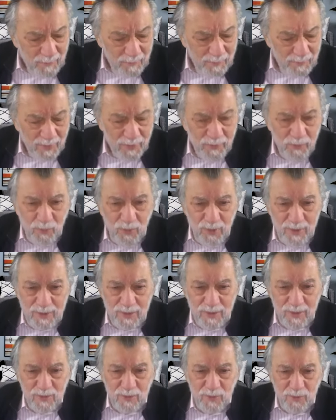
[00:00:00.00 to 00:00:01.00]
But
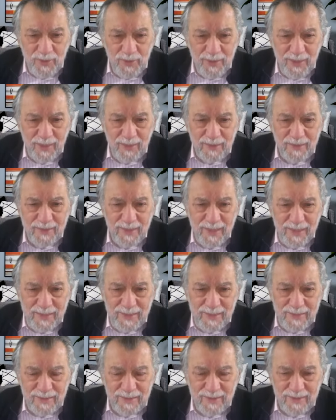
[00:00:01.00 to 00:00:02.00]
once we get a
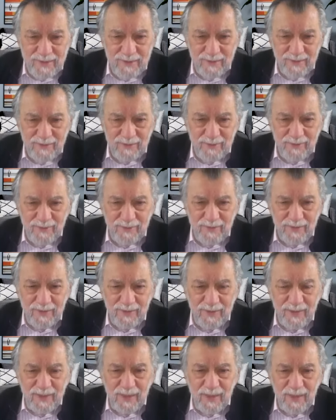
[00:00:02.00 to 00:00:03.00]
taste
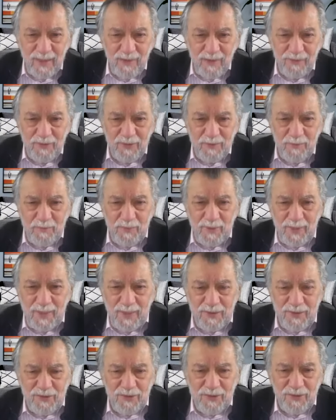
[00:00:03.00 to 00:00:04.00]
of
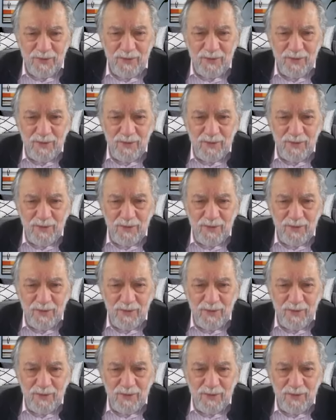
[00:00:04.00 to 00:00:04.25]
compassion